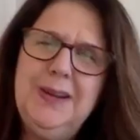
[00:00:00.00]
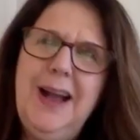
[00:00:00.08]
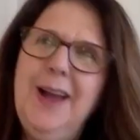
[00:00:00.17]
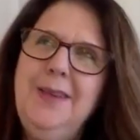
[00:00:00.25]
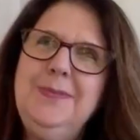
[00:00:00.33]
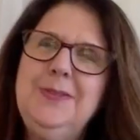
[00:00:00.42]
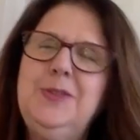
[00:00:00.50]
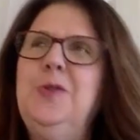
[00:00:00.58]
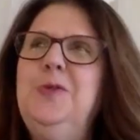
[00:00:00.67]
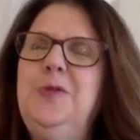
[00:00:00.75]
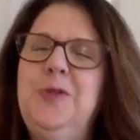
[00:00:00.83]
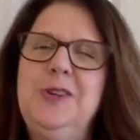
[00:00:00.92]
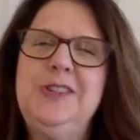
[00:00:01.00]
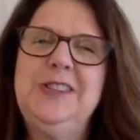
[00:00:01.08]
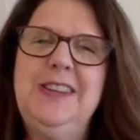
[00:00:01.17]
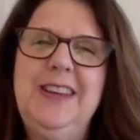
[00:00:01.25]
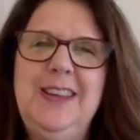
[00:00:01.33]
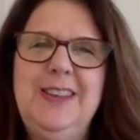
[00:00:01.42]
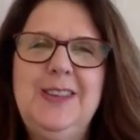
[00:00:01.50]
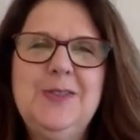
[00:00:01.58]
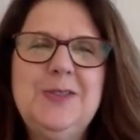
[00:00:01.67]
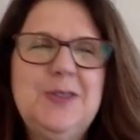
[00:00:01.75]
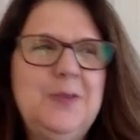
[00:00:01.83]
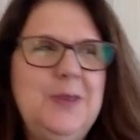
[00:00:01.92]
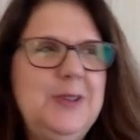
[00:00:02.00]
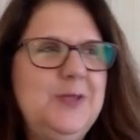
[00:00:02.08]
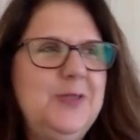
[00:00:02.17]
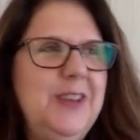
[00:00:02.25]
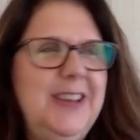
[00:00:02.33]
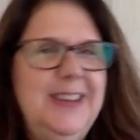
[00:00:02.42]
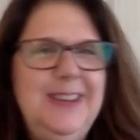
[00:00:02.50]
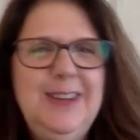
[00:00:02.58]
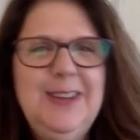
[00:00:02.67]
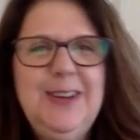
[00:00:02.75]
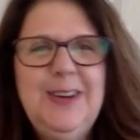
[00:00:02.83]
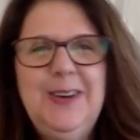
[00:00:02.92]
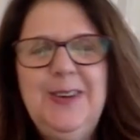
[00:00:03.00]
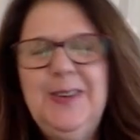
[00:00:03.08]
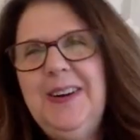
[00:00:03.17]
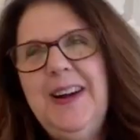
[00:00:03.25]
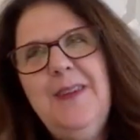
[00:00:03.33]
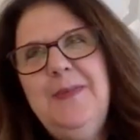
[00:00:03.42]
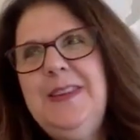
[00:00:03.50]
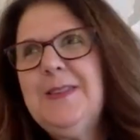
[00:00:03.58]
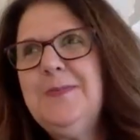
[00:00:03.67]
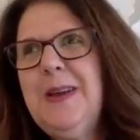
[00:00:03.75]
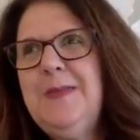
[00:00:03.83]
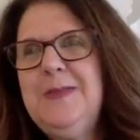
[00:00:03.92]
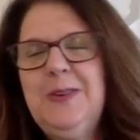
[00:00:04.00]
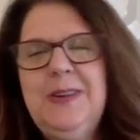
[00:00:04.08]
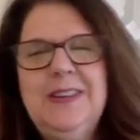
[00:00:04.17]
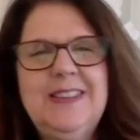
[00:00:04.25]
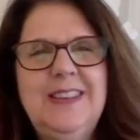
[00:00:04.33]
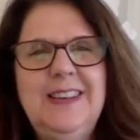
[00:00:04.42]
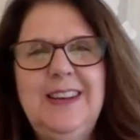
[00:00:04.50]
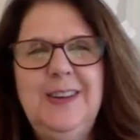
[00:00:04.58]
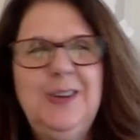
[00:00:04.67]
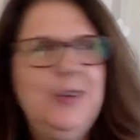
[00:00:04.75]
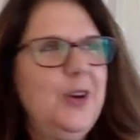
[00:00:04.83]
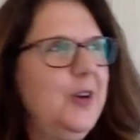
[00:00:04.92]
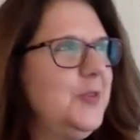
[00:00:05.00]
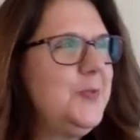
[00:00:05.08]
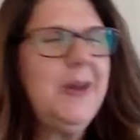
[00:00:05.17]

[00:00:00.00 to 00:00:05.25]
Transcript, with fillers: I'm so fortunate. They're so much fun. You know, I mean, sometimes your kids can get on your nerves.